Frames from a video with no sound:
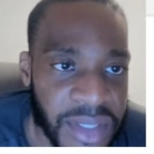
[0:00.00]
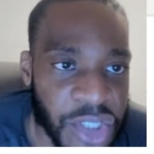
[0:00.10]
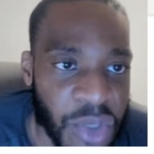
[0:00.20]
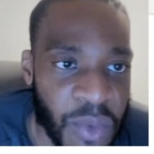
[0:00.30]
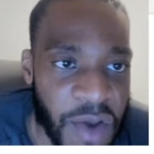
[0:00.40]
It's
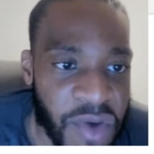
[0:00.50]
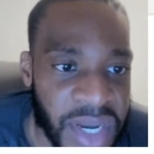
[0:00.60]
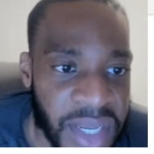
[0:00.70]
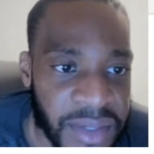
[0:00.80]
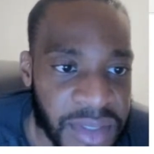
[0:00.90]
just the way I've
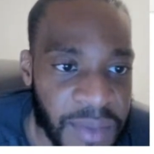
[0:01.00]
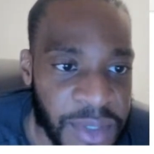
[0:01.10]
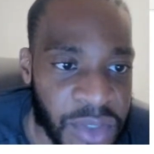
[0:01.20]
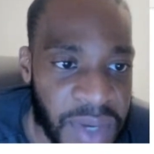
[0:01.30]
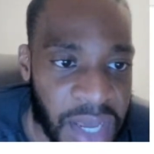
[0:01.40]
written it. Let
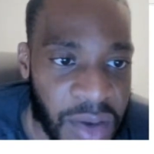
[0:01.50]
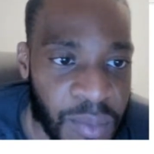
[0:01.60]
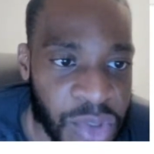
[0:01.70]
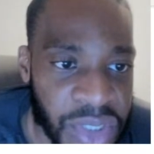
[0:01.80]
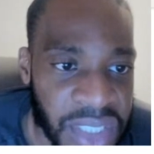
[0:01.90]
me do it like a
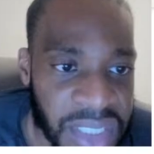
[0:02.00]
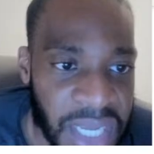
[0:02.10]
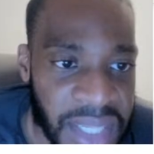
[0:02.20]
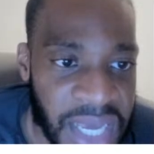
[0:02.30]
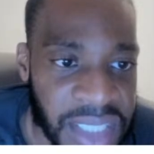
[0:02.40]
modular
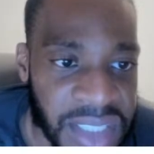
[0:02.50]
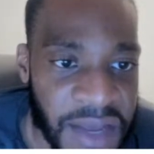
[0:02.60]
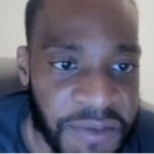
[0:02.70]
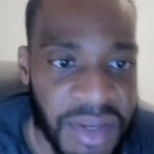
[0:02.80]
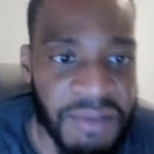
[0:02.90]
sign. That is
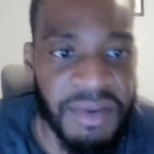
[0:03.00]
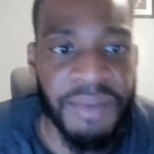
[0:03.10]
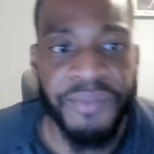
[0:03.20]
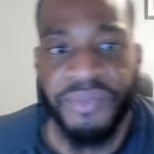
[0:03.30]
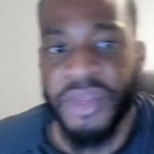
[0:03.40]
definitely a V.